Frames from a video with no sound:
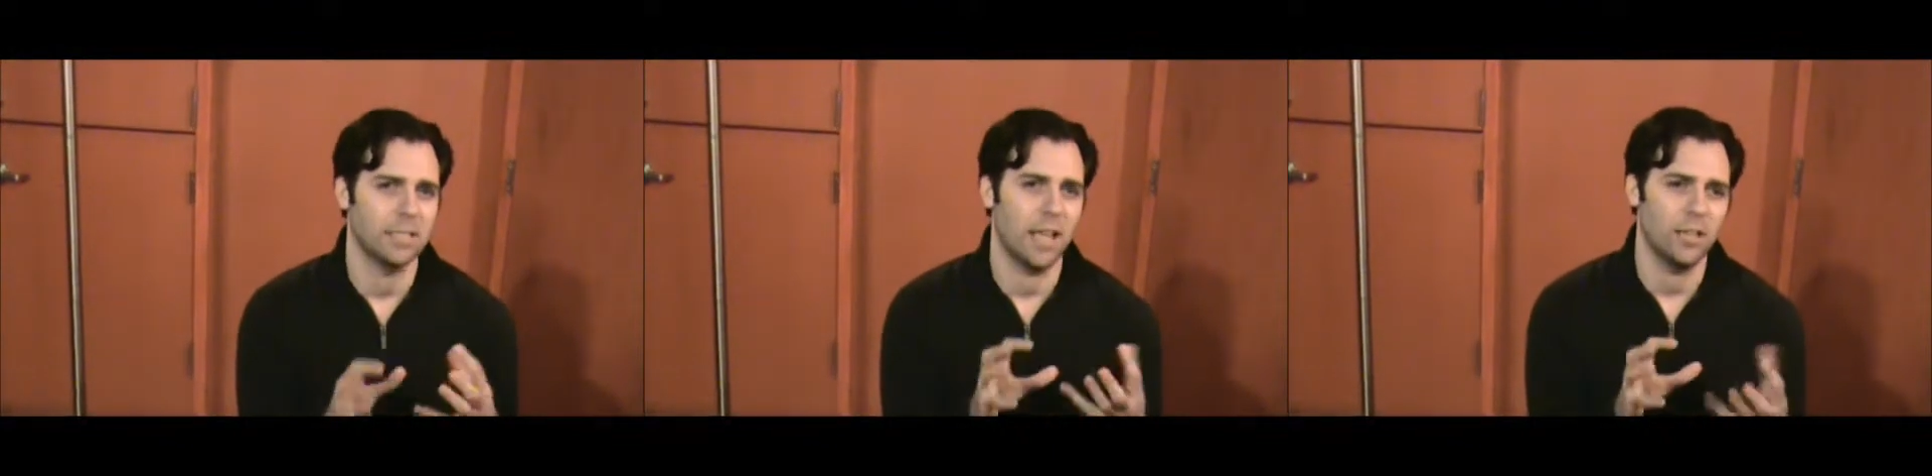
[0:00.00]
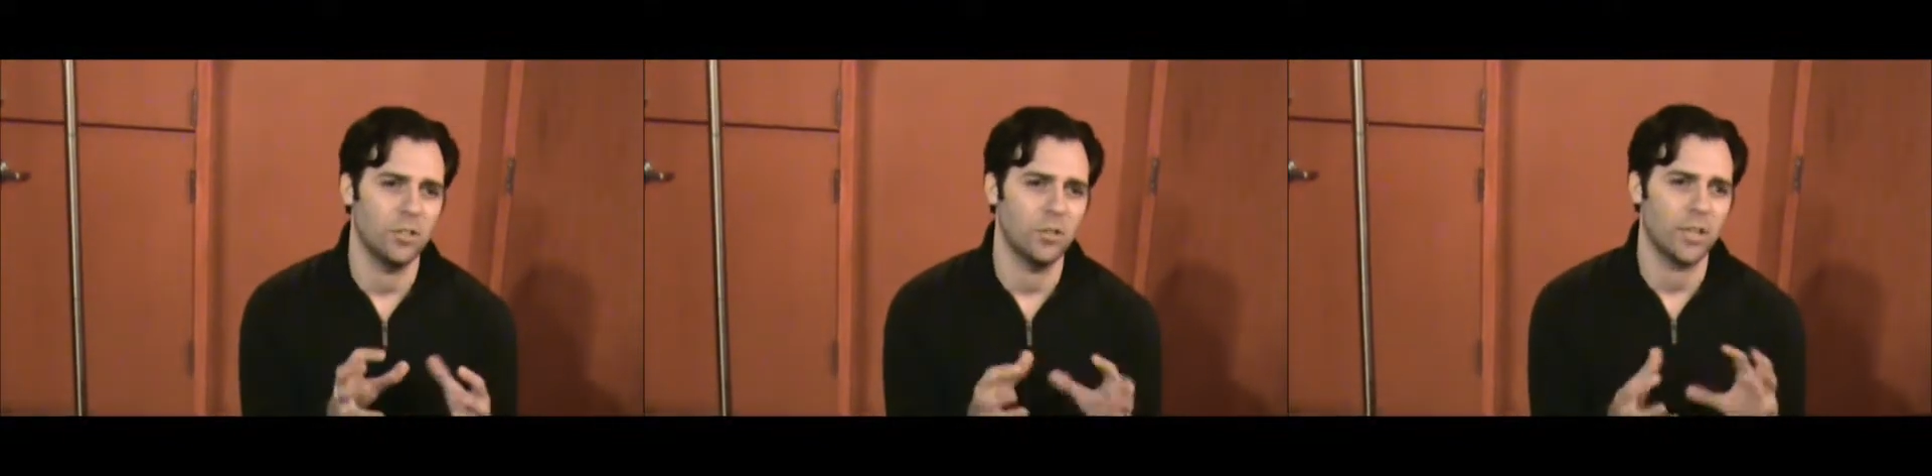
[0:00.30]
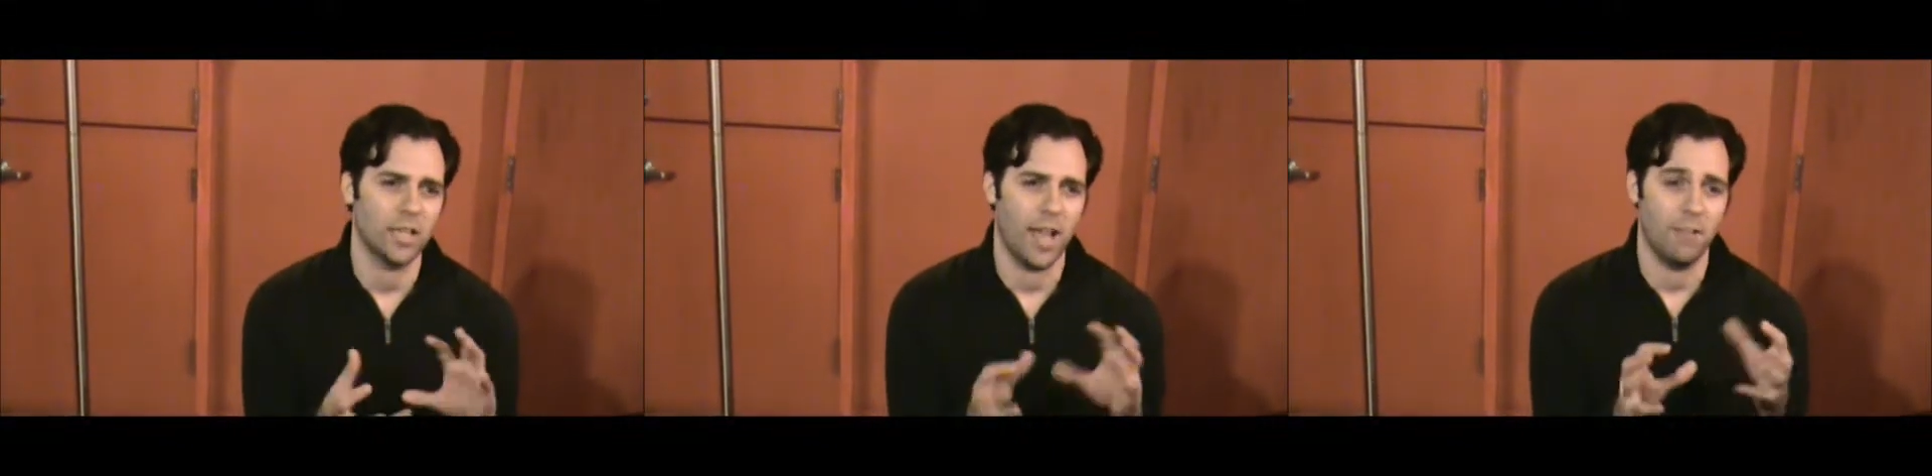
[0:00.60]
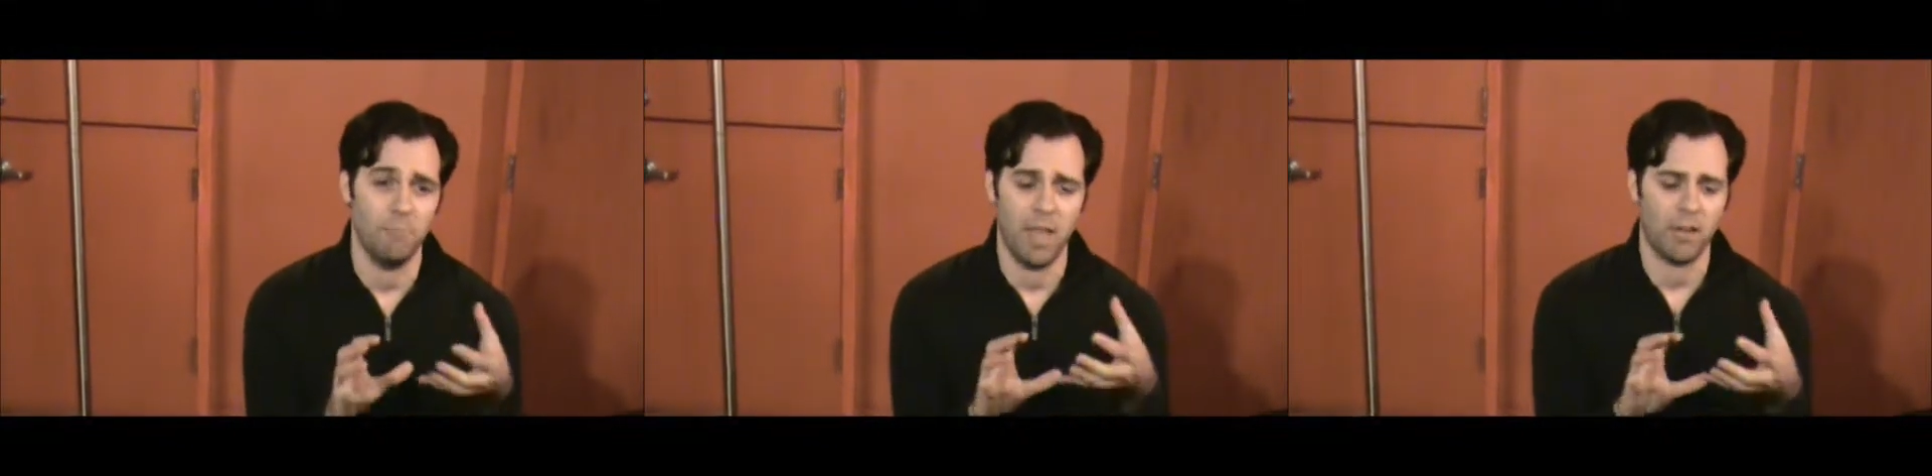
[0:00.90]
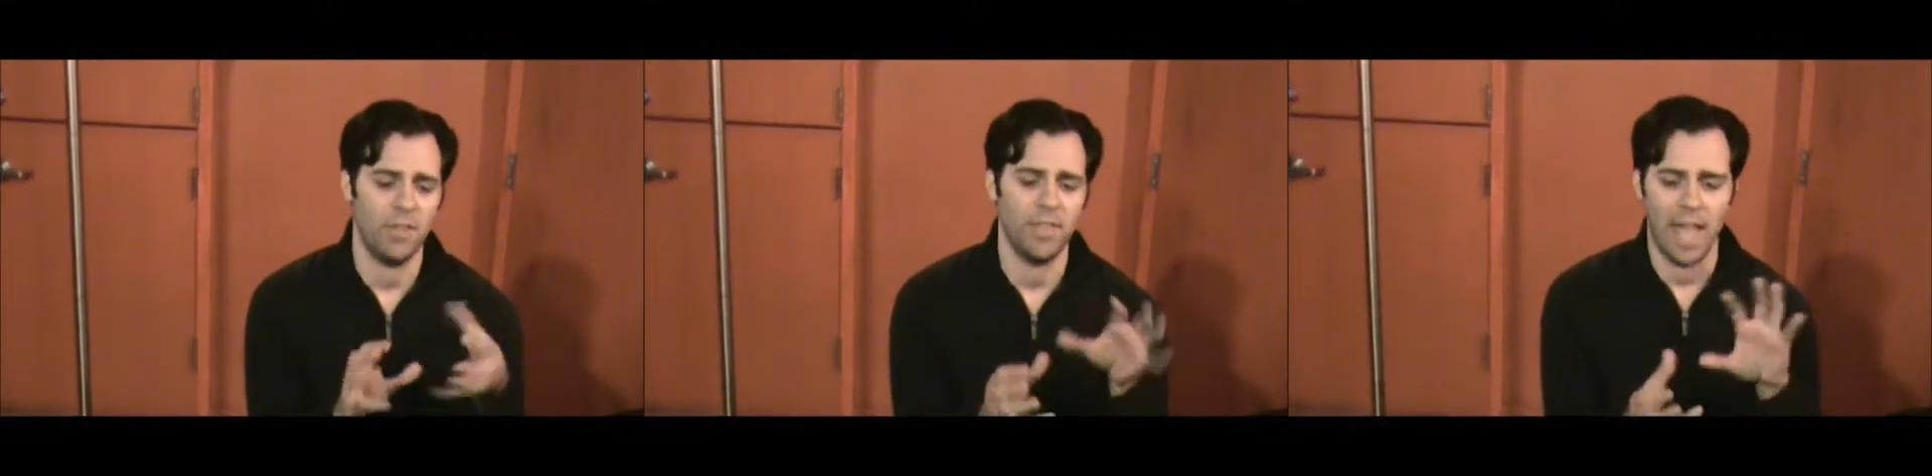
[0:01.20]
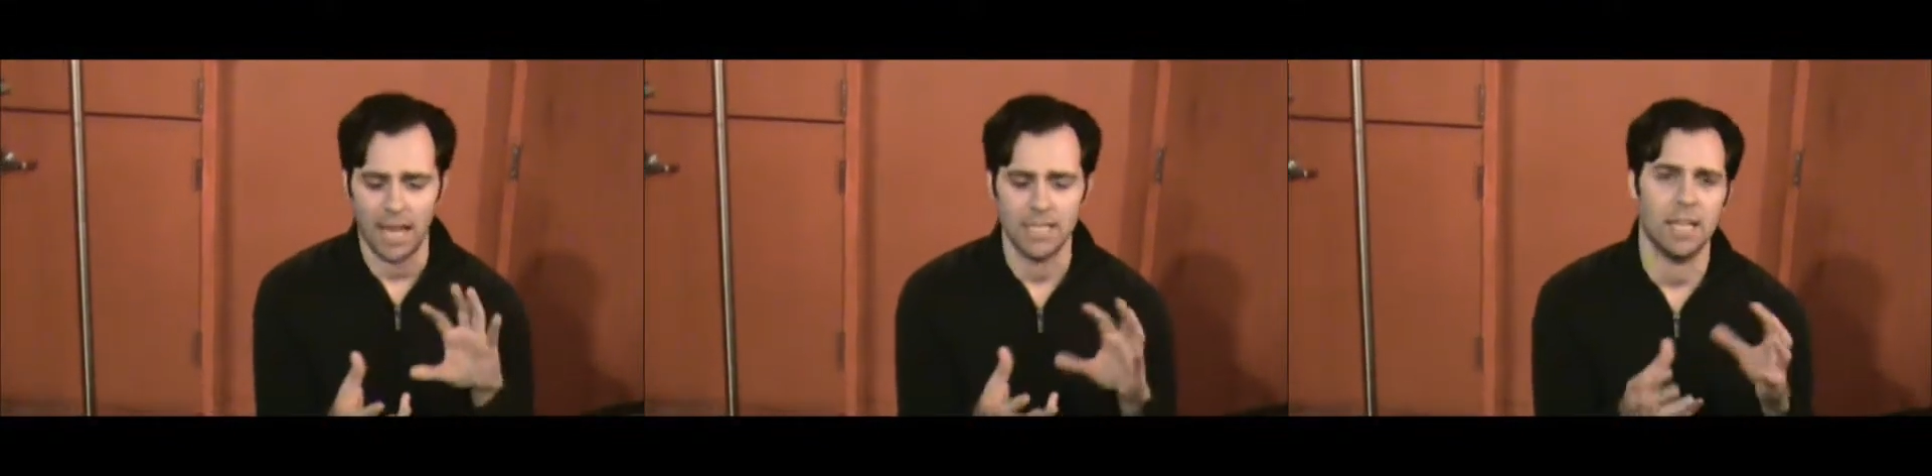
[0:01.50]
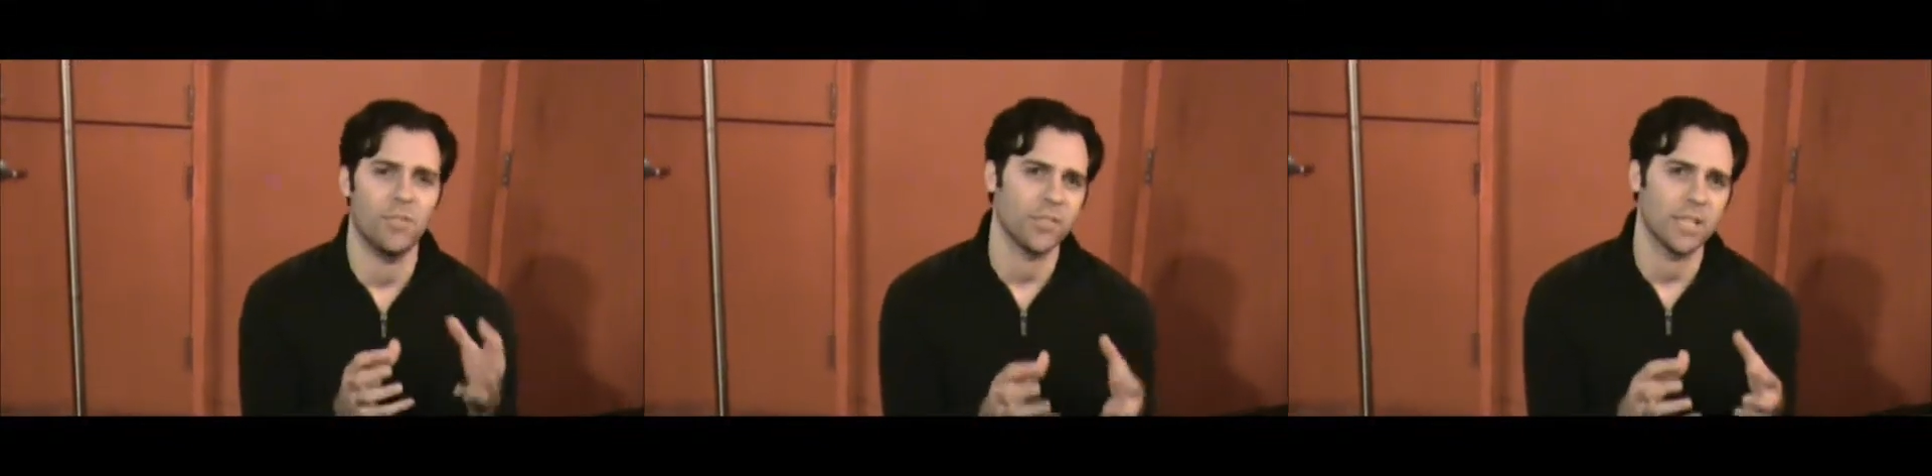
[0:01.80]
and who can kind of marry the acting and the